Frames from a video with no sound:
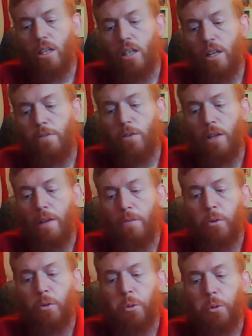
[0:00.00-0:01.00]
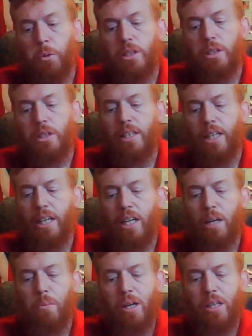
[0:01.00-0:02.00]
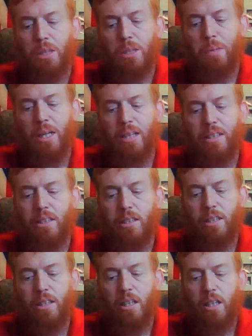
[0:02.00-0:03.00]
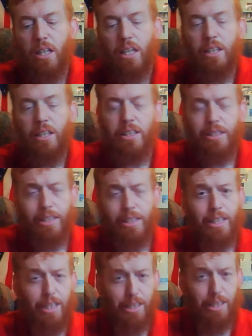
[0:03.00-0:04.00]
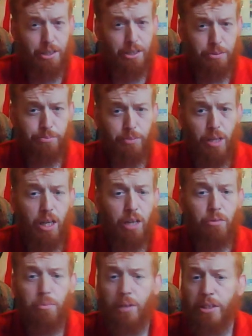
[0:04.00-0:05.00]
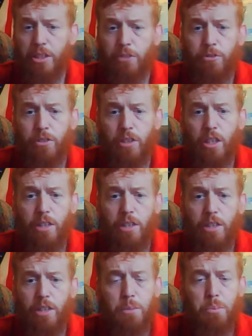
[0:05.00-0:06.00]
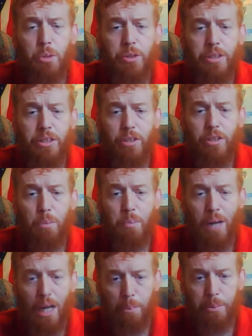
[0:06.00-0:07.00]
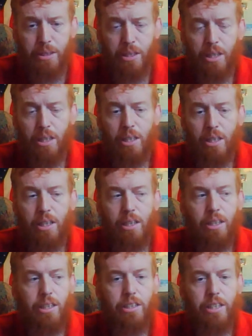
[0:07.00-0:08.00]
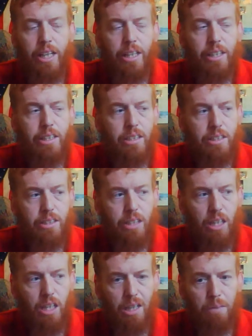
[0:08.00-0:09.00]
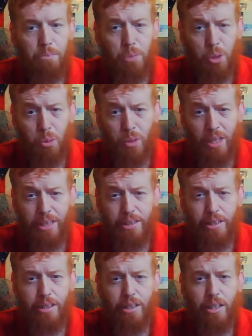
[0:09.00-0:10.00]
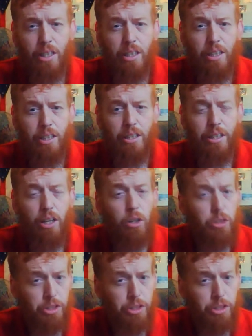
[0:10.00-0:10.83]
if we were to say America's best in this day and age, we've mentioned three breweries already: Pabst, Little Kings, Budweiser, also